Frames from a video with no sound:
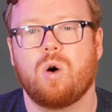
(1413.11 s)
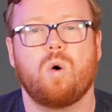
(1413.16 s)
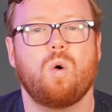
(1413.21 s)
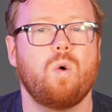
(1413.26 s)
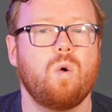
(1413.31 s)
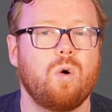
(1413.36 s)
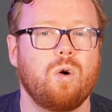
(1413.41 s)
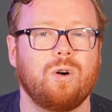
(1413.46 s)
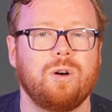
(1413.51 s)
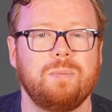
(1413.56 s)

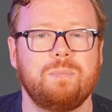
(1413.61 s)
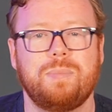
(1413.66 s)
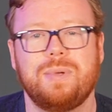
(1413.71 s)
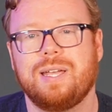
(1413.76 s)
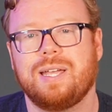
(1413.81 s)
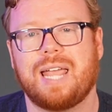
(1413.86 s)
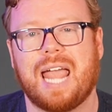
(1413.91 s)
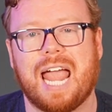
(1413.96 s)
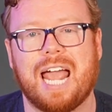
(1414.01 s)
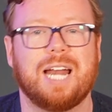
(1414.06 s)
or
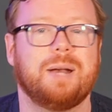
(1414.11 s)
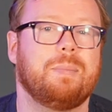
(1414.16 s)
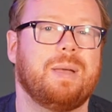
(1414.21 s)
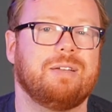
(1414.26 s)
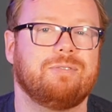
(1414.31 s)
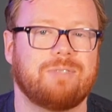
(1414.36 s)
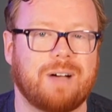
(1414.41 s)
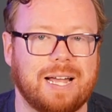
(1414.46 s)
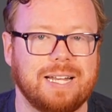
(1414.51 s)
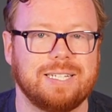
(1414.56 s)
big
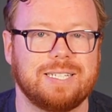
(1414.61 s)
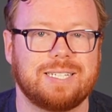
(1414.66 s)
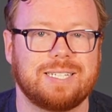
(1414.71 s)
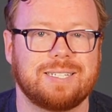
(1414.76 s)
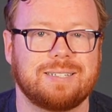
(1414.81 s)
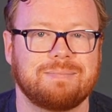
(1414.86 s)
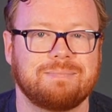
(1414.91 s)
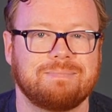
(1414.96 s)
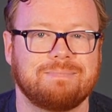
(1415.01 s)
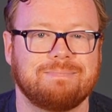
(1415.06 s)
anime
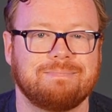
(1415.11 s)
fights.